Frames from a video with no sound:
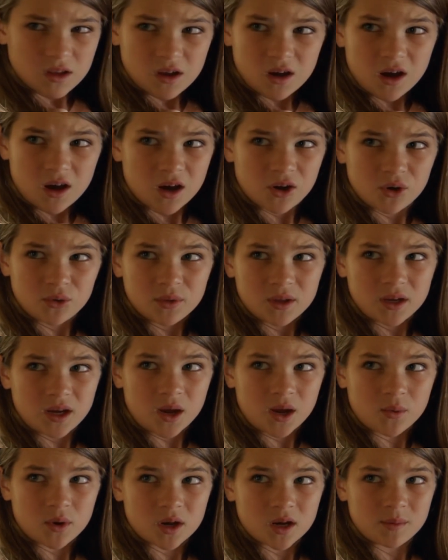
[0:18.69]
I don't think
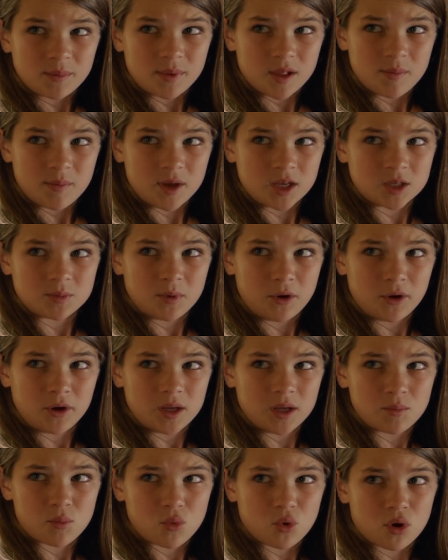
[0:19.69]
I want to play baseball
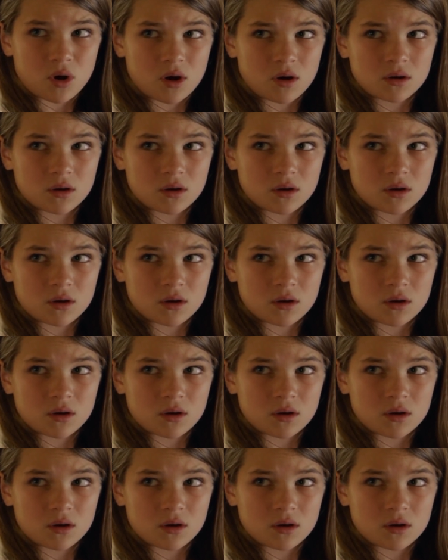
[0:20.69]
anymore.